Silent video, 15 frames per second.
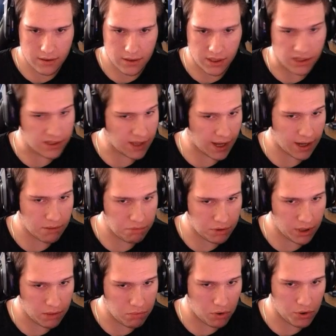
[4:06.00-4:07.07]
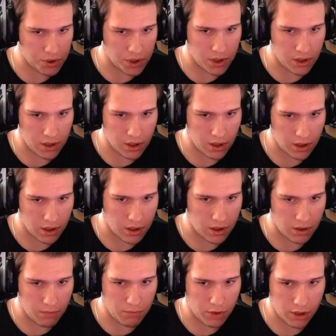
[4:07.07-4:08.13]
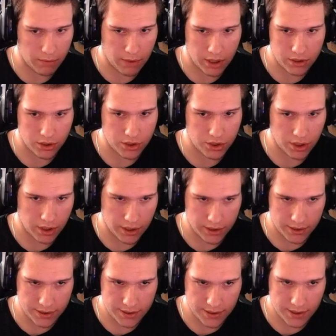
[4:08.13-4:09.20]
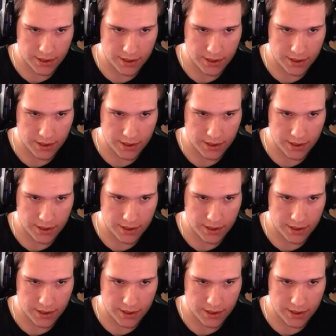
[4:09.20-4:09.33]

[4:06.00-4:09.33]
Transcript: He's got to play both of the Muramasa shards.